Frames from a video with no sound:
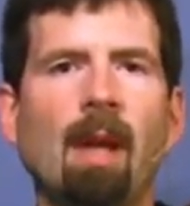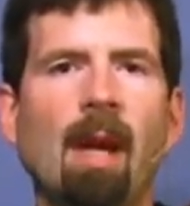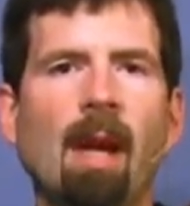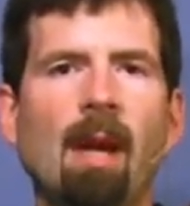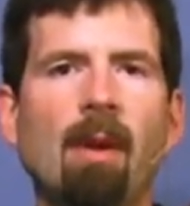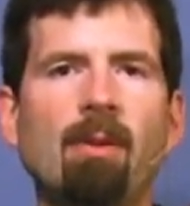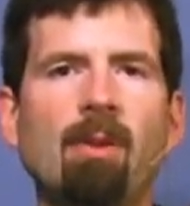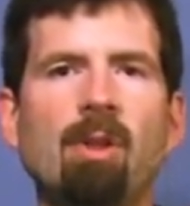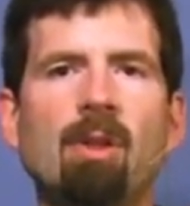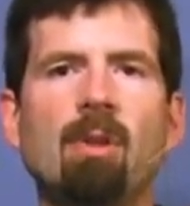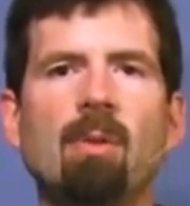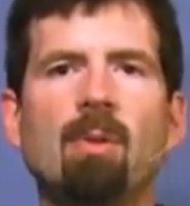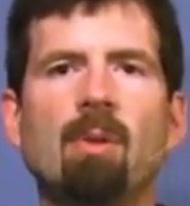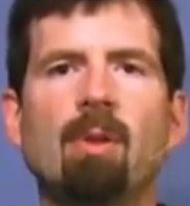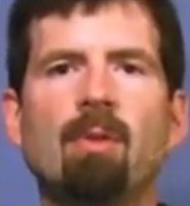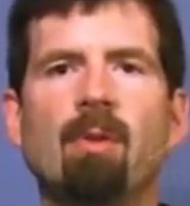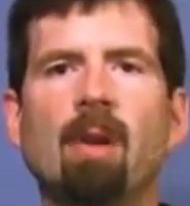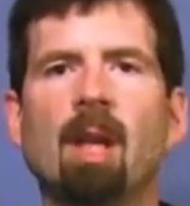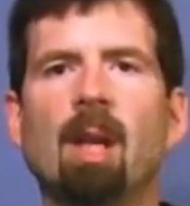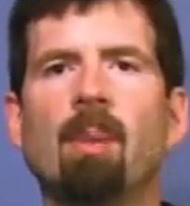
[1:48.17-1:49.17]
how to
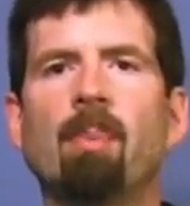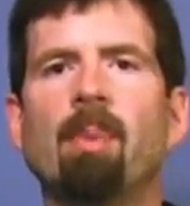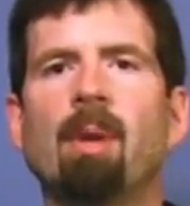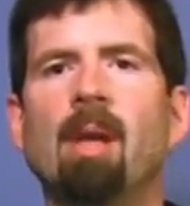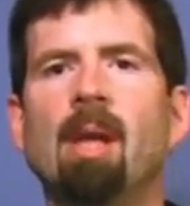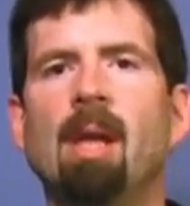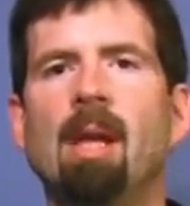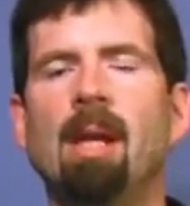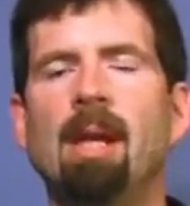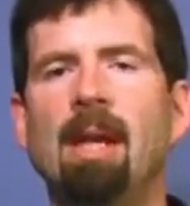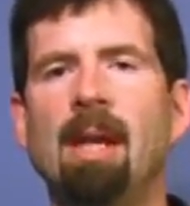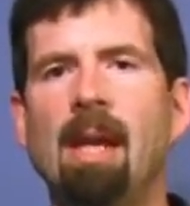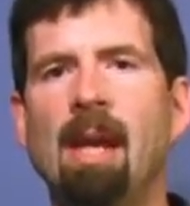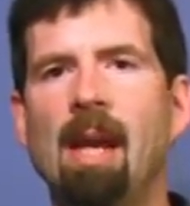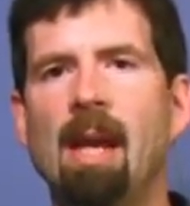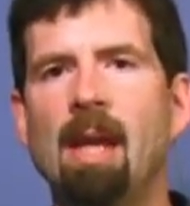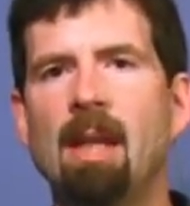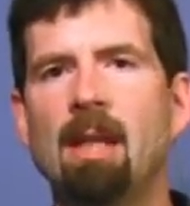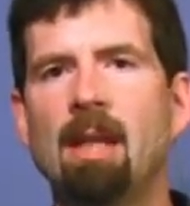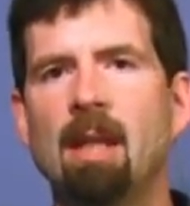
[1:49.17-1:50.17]
develop
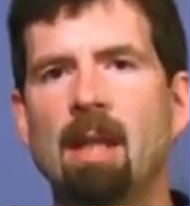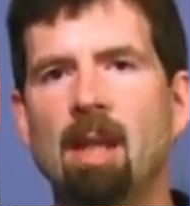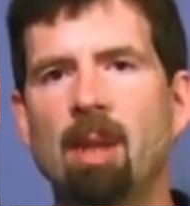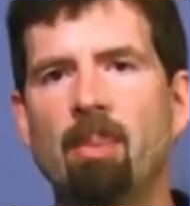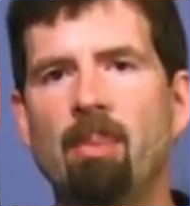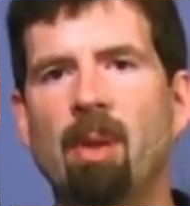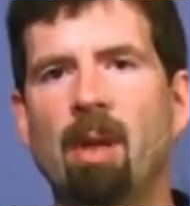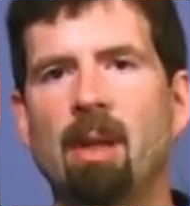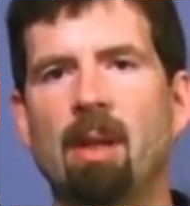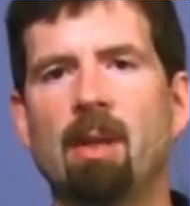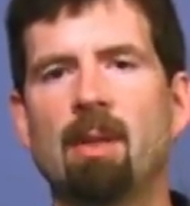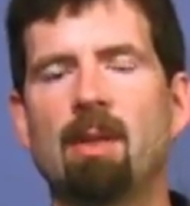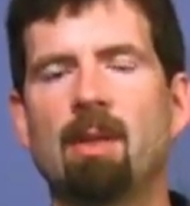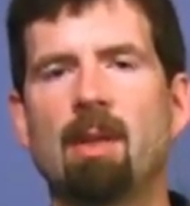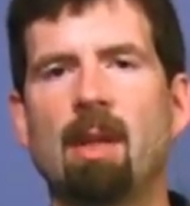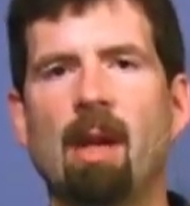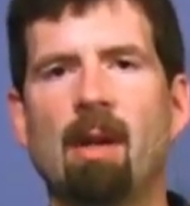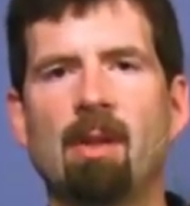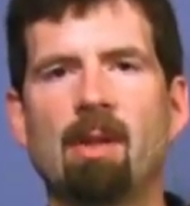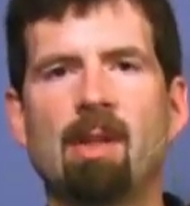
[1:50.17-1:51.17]
hand
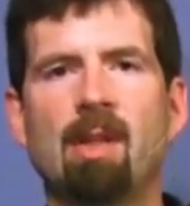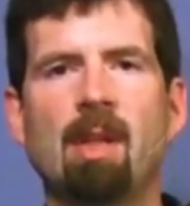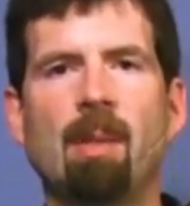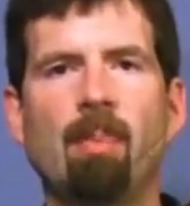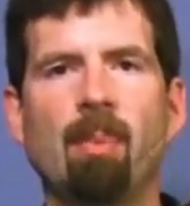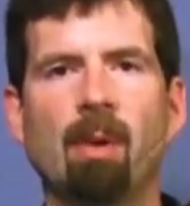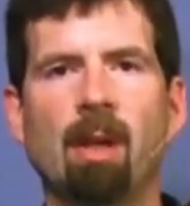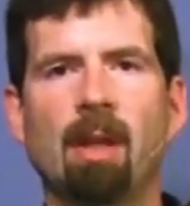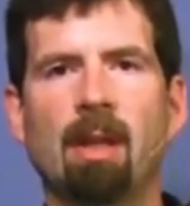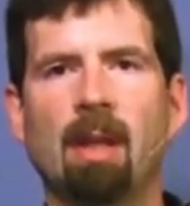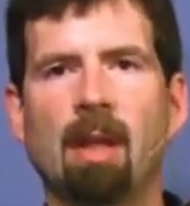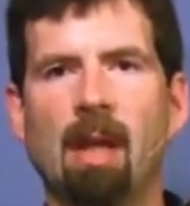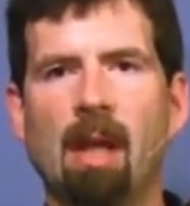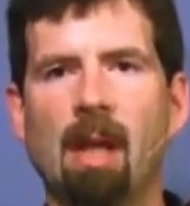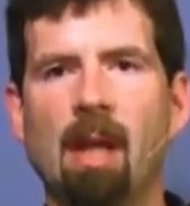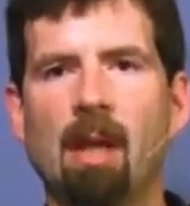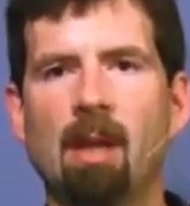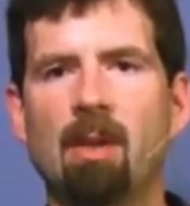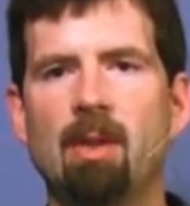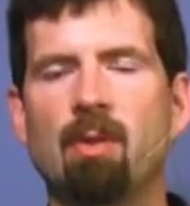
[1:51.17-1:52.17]
independence, how to separate the
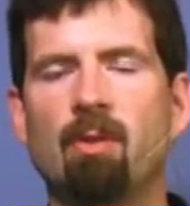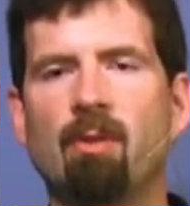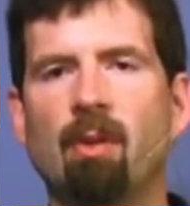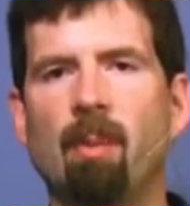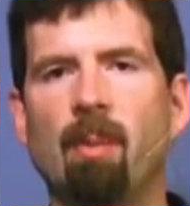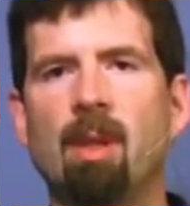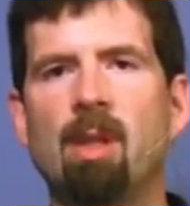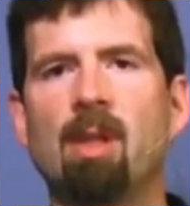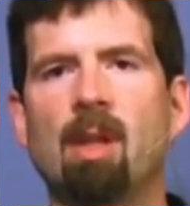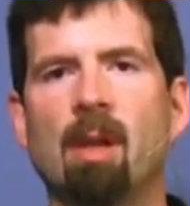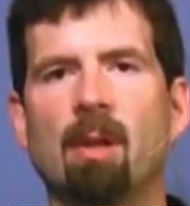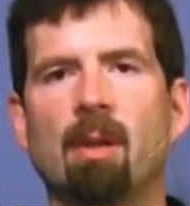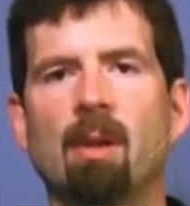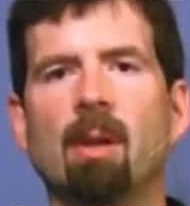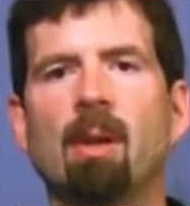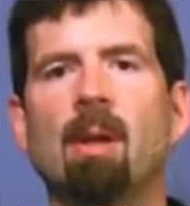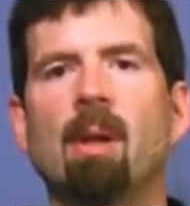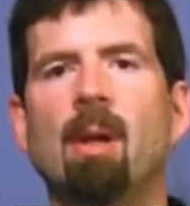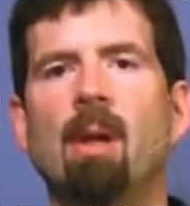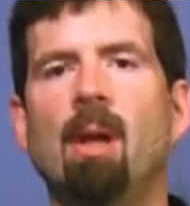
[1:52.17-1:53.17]
hands from each
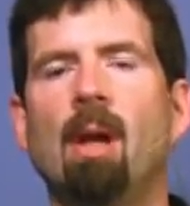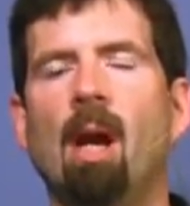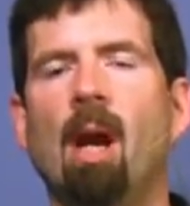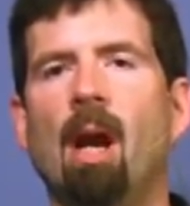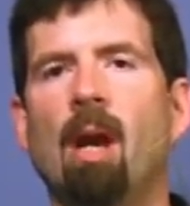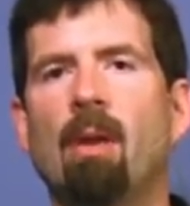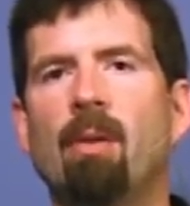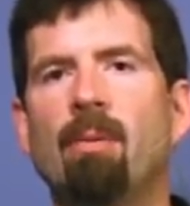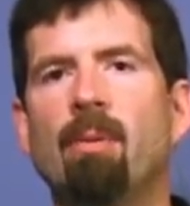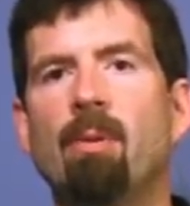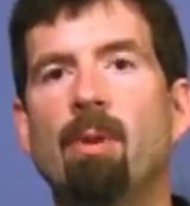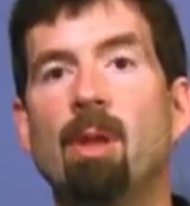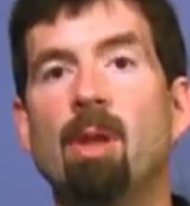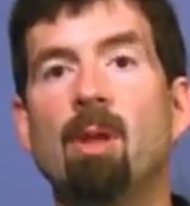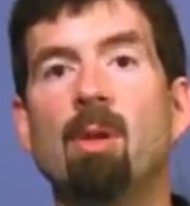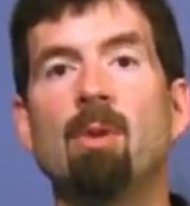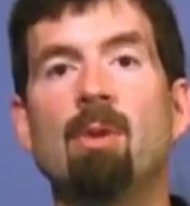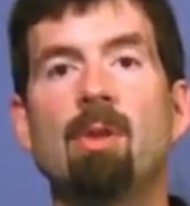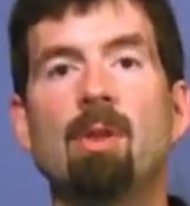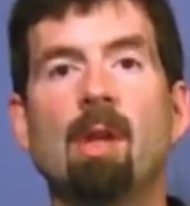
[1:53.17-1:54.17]
other through the
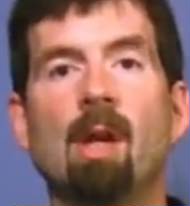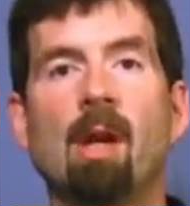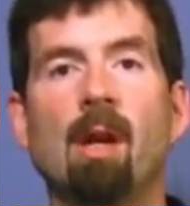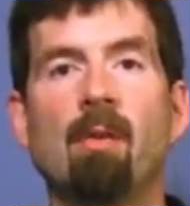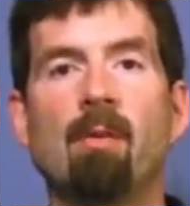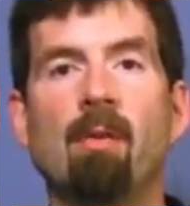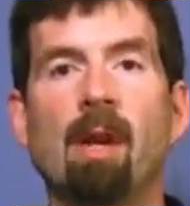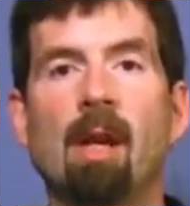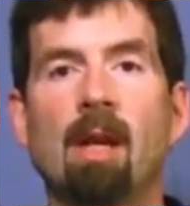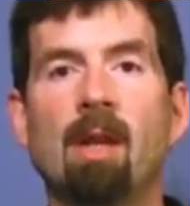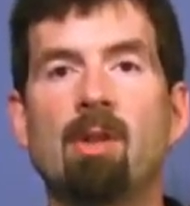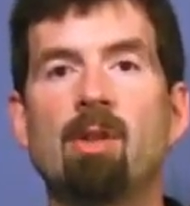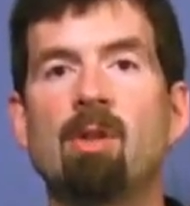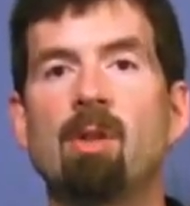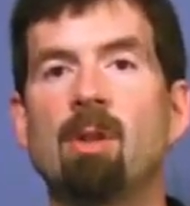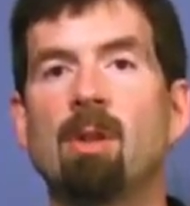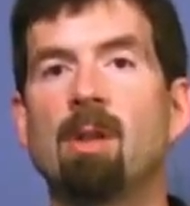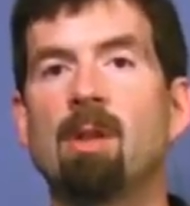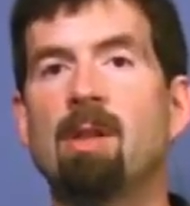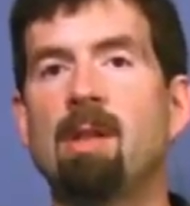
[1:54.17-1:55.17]
use of an
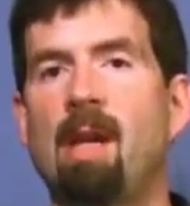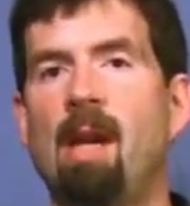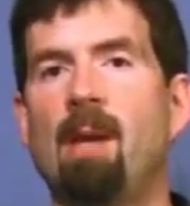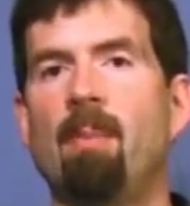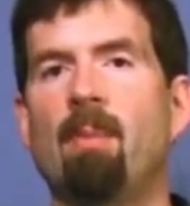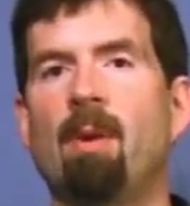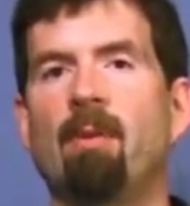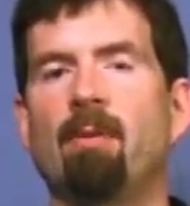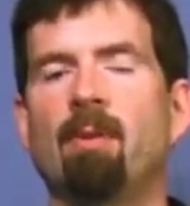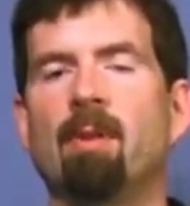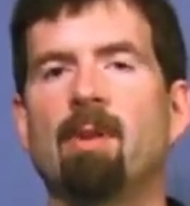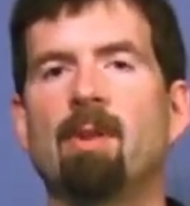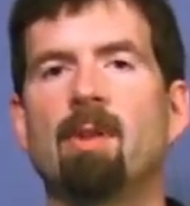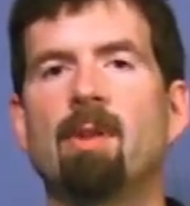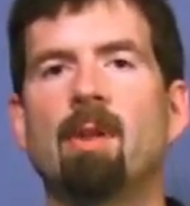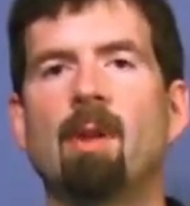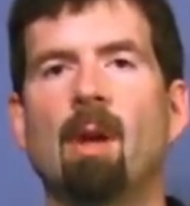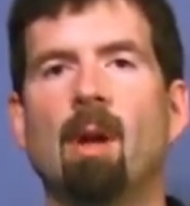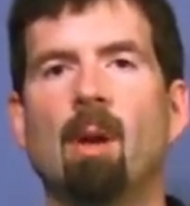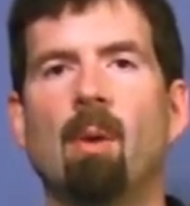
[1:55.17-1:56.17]
external time
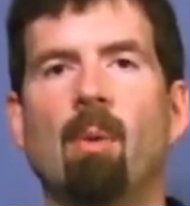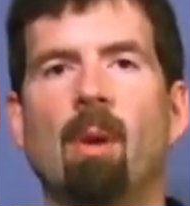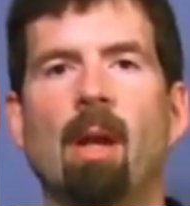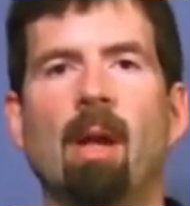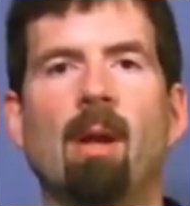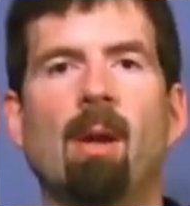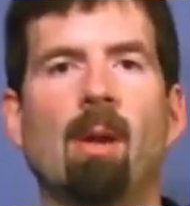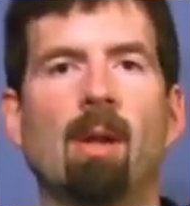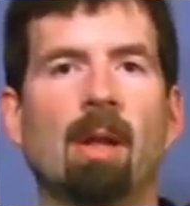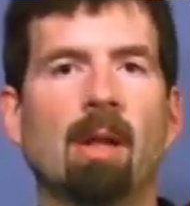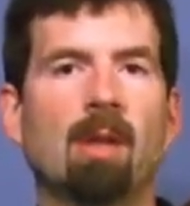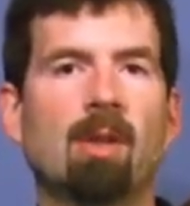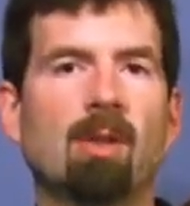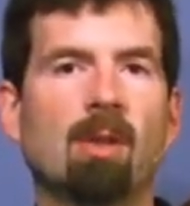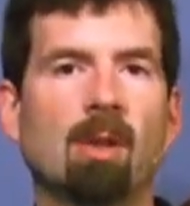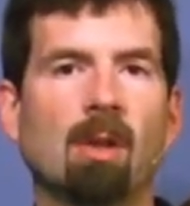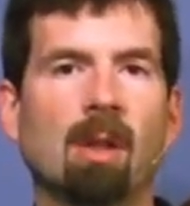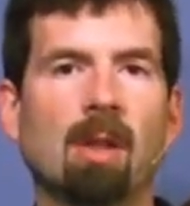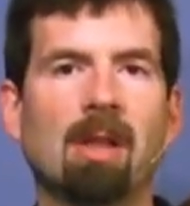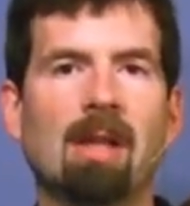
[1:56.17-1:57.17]
reference, or what I call an
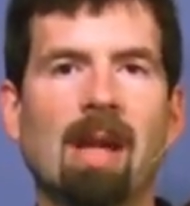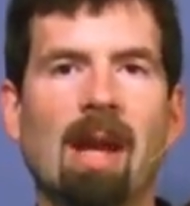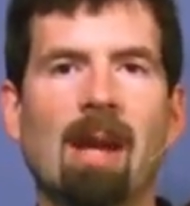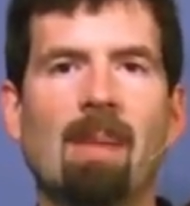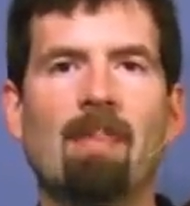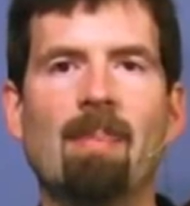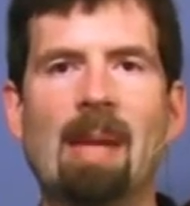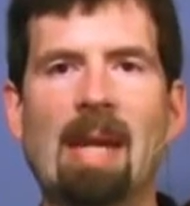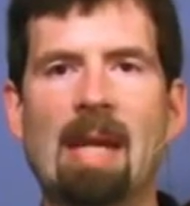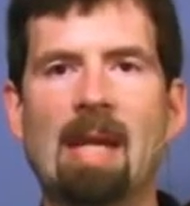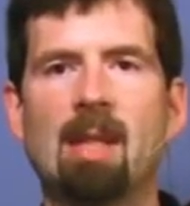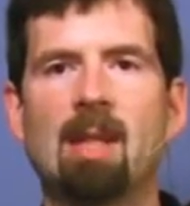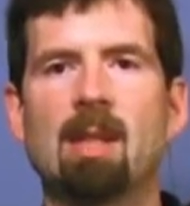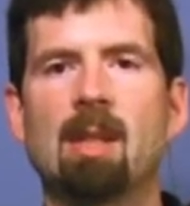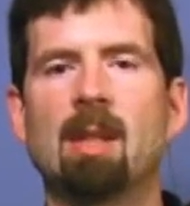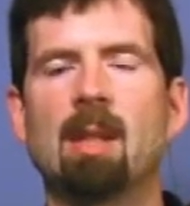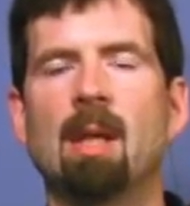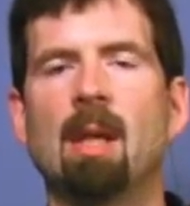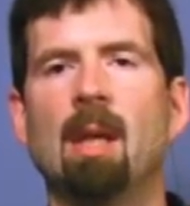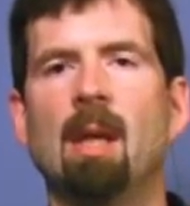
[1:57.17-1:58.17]
external time
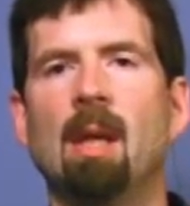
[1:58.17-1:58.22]
base.